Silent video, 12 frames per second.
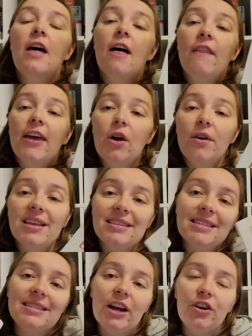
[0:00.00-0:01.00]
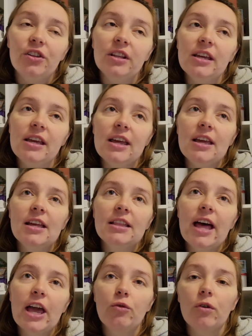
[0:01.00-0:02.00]
They don't necessarily
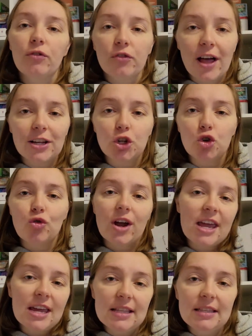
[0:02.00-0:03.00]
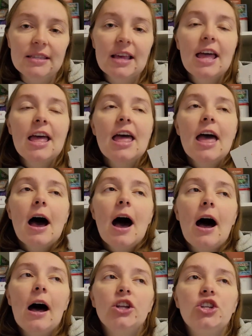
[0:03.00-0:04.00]
like reflect grades,
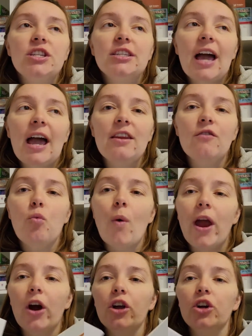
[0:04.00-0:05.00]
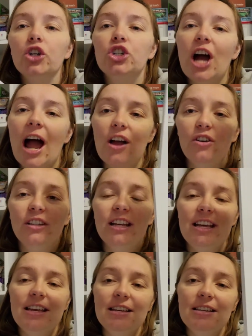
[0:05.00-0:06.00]
just kind of where your child
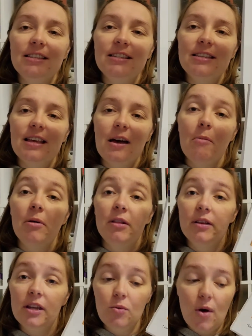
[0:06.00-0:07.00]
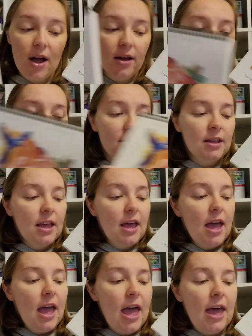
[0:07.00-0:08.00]
is ability-wise.
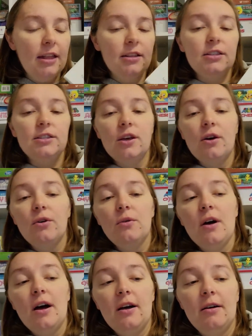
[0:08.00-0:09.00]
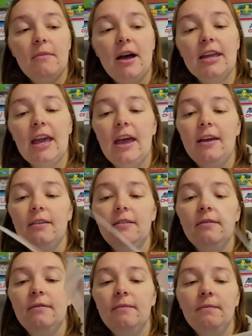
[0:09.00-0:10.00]
And so,
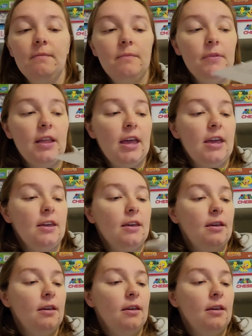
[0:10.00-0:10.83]
again, like,